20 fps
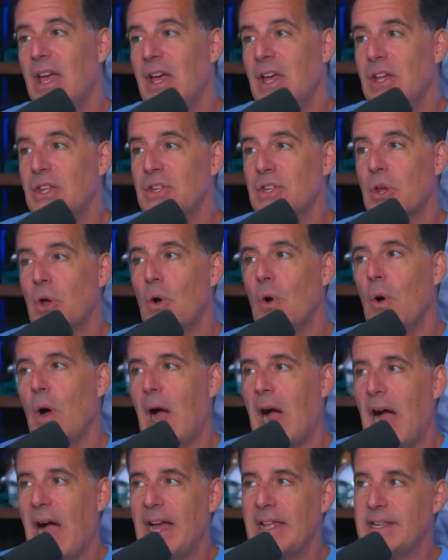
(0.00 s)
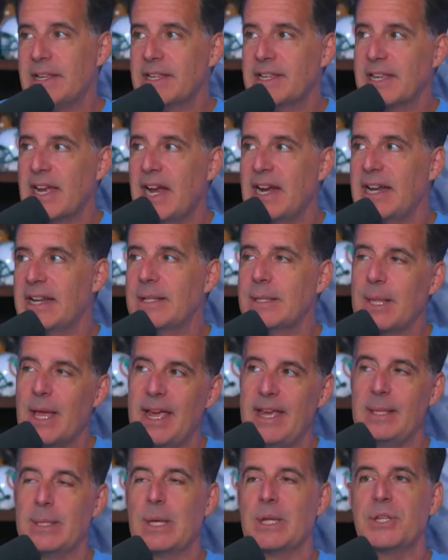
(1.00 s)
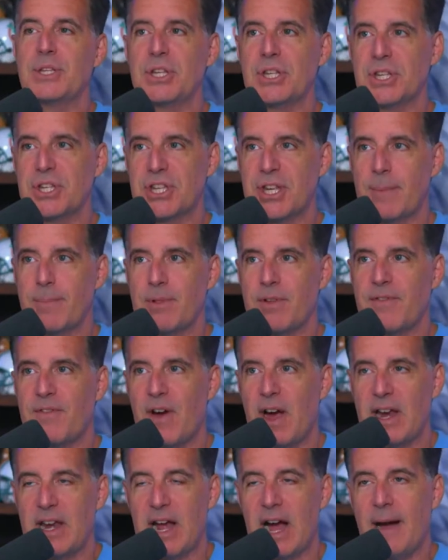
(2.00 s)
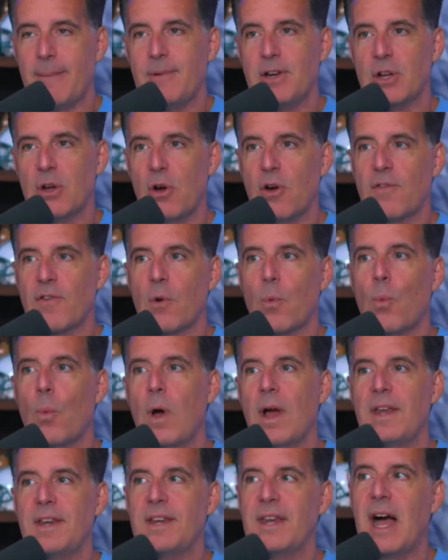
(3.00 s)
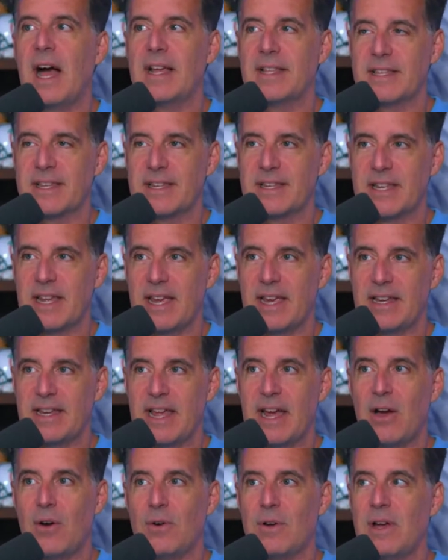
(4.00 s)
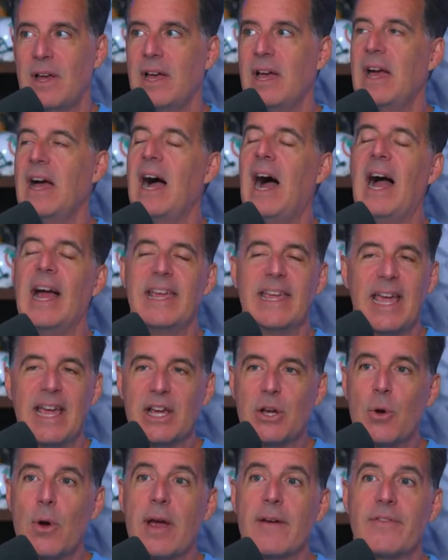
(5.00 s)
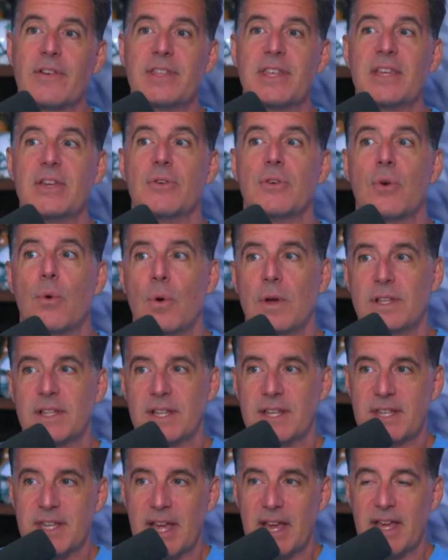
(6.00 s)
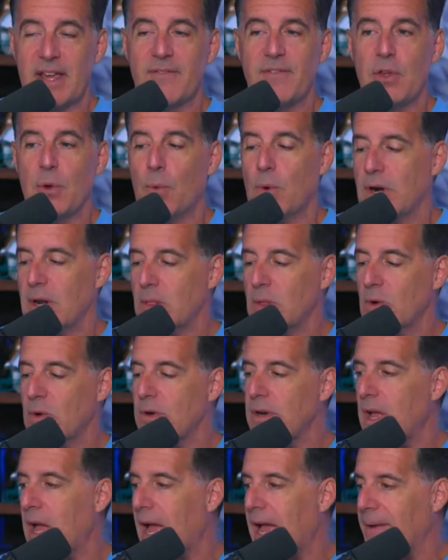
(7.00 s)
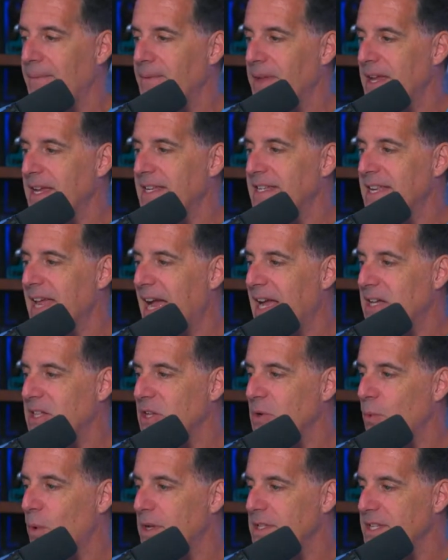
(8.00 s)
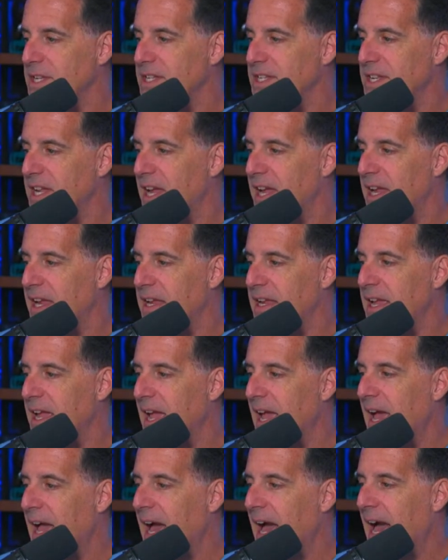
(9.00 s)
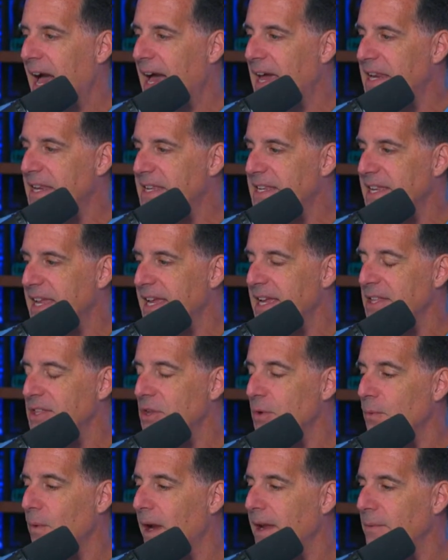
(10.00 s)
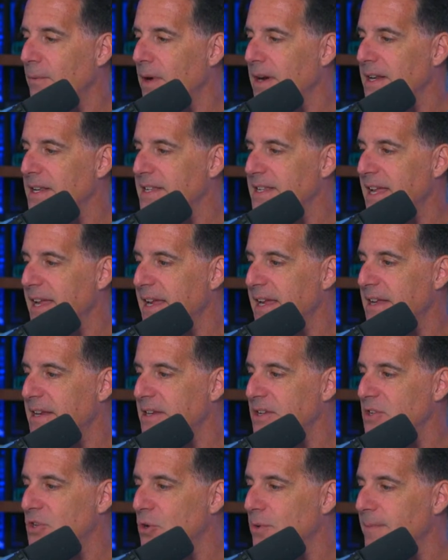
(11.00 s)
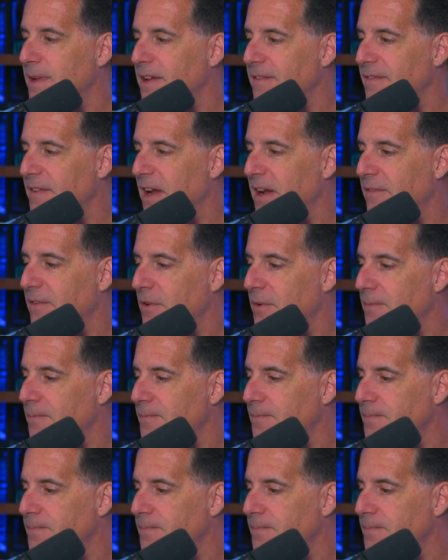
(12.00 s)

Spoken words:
So I decided, hey, let's just simplify it. I'm going to go over what not to say. Now, I can't go everything you're going to say. If you want to learn exactly what to say, how to say it, and the right way to say it, do me a favor.